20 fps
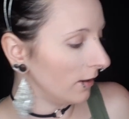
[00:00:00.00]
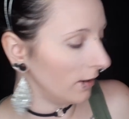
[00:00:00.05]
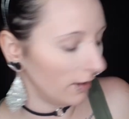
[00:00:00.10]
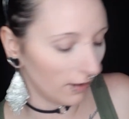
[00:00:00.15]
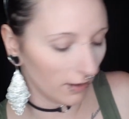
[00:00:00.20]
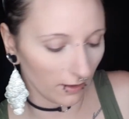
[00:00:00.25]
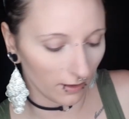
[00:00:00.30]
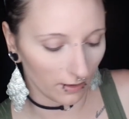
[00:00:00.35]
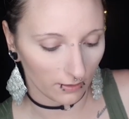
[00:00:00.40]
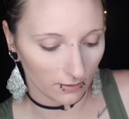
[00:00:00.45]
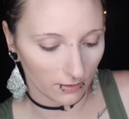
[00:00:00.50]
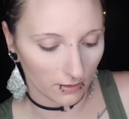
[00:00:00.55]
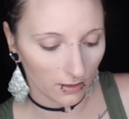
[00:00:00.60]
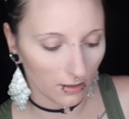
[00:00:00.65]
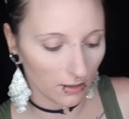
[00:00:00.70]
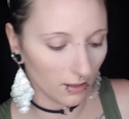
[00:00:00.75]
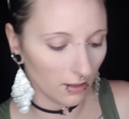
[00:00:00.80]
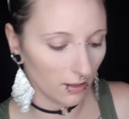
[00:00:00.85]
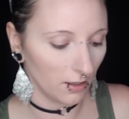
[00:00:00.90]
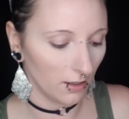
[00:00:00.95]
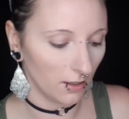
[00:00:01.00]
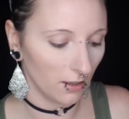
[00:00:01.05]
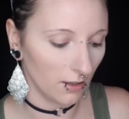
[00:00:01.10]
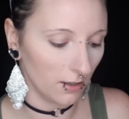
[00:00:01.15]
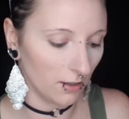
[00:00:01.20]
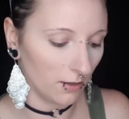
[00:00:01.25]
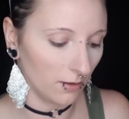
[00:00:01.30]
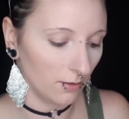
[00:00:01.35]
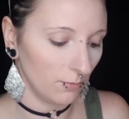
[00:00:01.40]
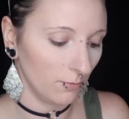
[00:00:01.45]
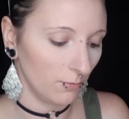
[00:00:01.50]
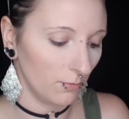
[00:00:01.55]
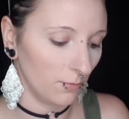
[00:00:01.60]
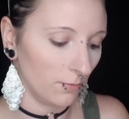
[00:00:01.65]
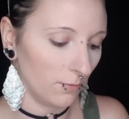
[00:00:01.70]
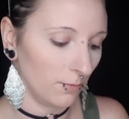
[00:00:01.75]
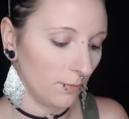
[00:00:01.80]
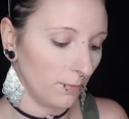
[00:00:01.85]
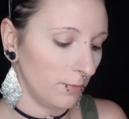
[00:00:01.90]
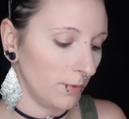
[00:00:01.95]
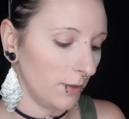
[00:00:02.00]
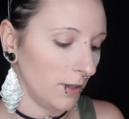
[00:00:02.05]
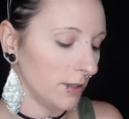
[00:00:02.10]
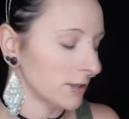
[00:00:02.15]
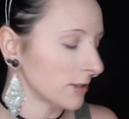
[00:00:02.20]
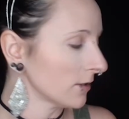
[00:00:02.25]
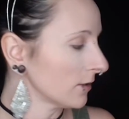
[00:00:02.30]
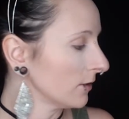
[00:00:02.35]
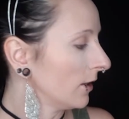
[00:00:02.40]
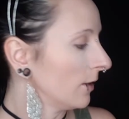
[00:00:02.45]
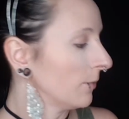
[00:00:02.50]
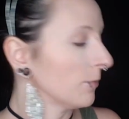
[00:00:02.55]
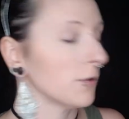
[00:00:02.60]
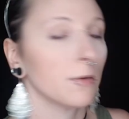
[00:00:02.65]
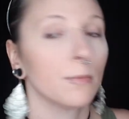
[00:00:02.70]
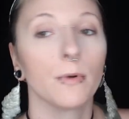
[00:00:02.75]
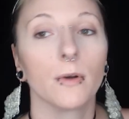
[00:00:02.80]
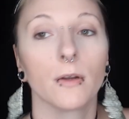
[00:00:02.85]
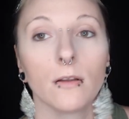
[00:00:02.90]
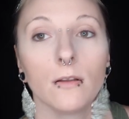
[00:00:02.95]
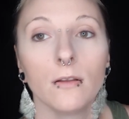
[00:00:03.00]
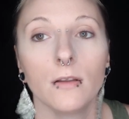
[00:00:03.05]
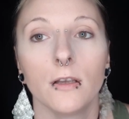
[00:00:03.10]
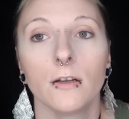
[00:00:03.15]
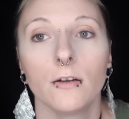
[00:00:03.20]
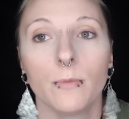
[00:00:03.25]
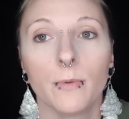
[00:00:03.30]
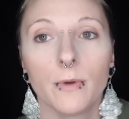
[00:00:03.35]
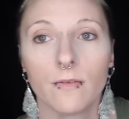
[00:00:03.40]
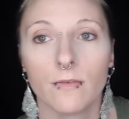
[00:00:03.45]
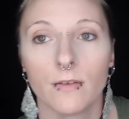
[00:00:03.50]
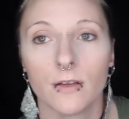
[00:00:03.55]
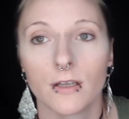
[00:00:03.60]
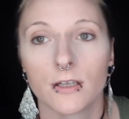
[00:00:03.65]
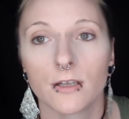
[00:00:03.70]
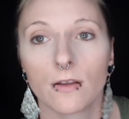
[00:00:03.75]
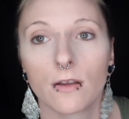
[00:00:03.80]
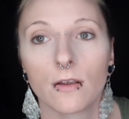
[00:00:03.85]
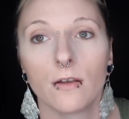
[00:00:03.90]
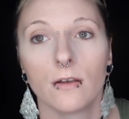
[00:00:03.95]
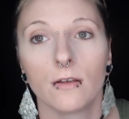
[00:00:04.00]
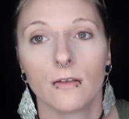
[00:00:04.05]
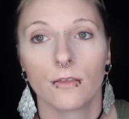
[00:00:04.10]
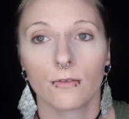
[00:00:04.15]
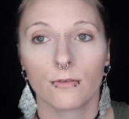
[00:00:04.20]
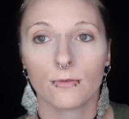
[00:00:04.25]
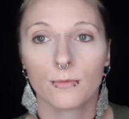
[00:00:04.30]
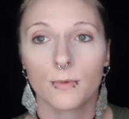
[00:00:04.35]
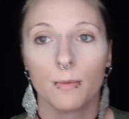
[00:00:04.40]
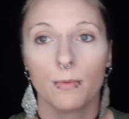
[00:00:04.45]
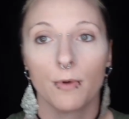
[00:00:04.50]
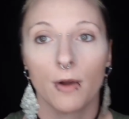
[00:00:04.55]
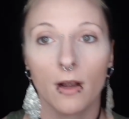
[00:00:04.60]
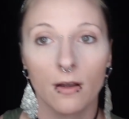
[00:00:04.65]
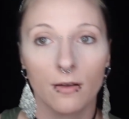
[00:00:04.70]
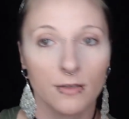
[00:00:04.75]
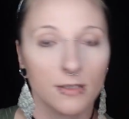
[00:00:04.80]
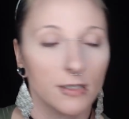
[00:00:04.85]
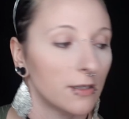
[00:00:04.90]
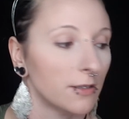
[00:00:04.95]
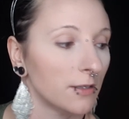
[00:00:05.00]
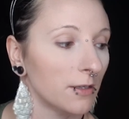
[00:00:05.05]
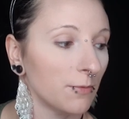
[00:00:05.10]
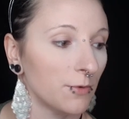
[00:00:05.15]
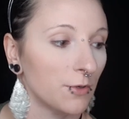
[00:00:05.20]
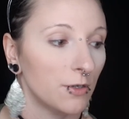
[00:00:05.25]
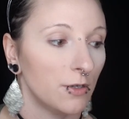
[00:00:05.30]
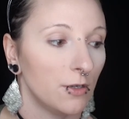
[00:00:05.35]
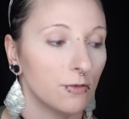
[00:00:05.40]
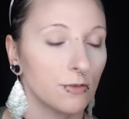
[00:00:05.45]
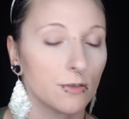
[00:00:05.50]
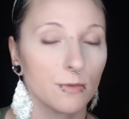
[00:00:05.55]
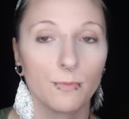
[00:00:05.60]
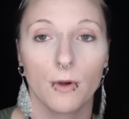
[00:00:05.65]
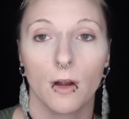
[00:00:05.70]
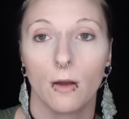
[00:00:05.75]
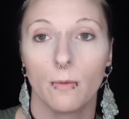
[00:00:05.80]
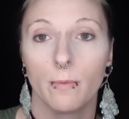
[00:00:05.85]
And basically I'm going to put a little bit of this through my brows, and then I'm going to use a brow